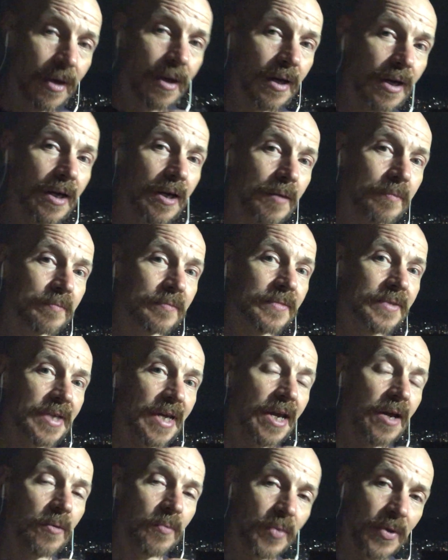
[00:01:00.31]
to
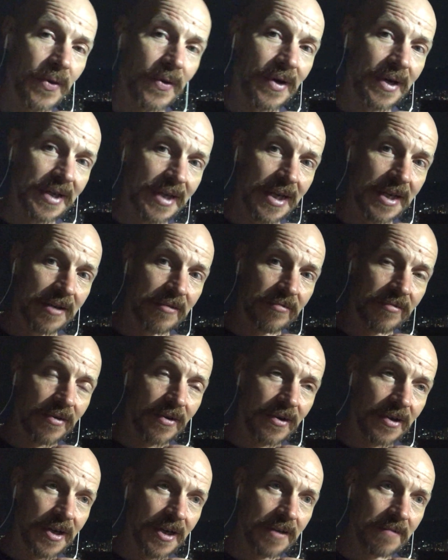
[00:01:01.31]
help you
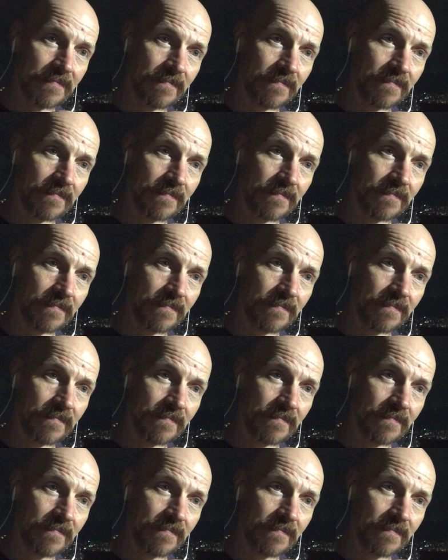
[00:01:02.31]
identify